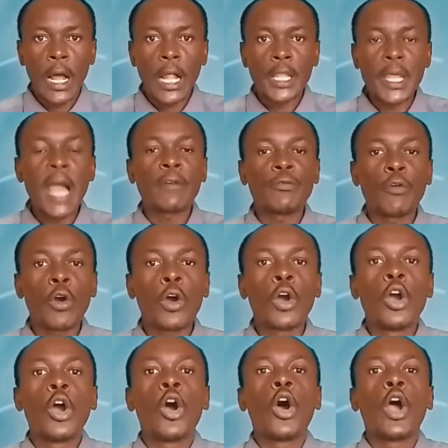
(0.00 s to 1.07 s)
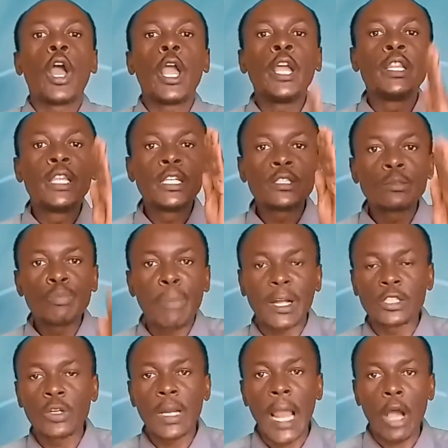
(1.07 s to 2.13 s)
Therefore, in this
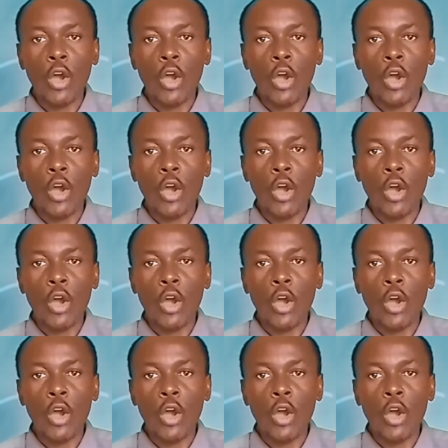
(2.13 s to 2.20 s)
particular